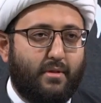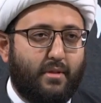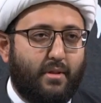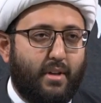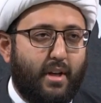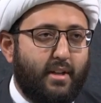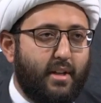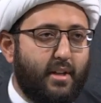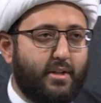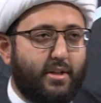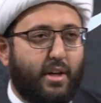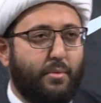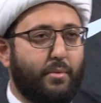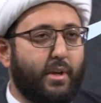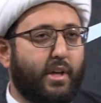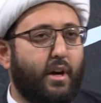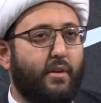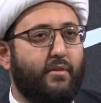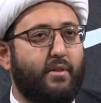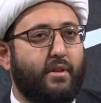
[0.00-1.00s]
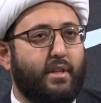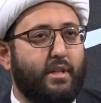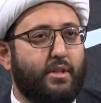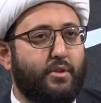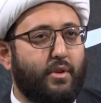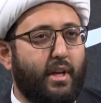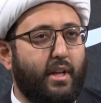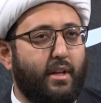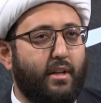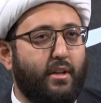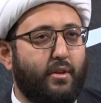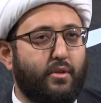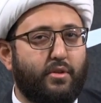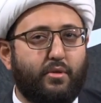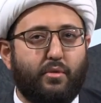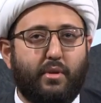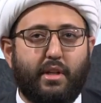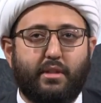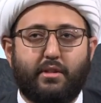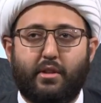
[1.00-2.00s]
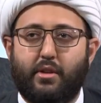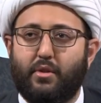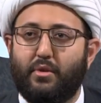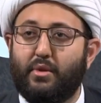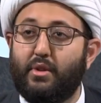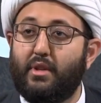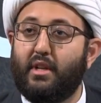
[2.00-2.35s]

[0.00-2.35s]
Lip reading: And yesterday we covered this, right? Or 2 days ago.